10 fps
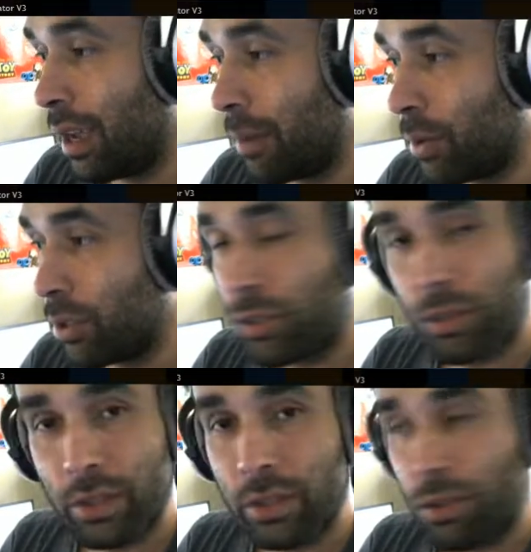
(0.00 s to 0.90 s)
I'm pretty sure
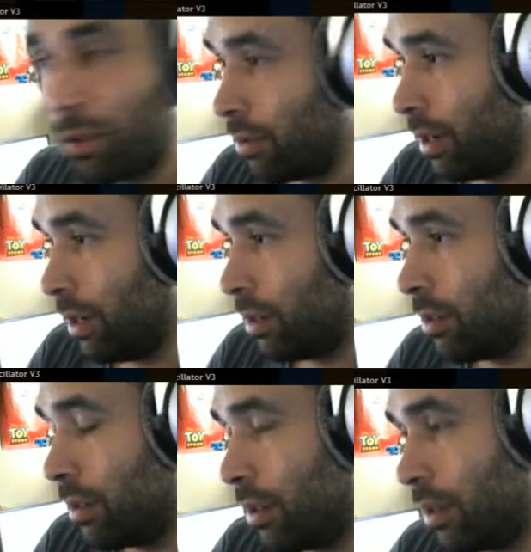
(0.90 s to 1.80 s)
this is all green.
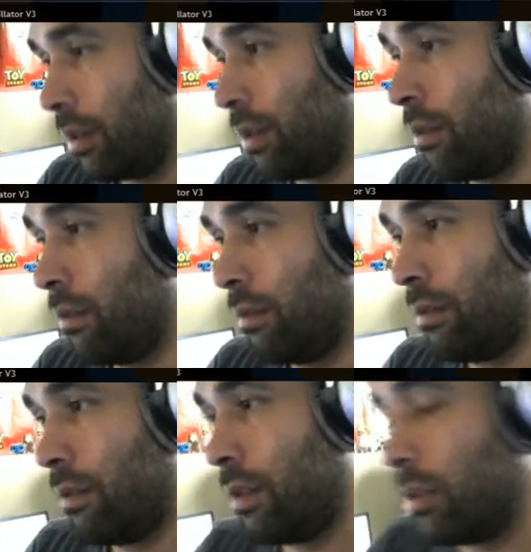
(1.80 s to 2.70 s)

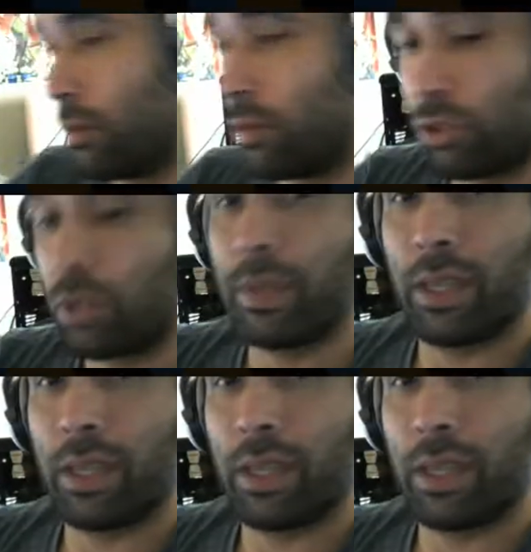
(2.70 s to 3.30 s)
It should be.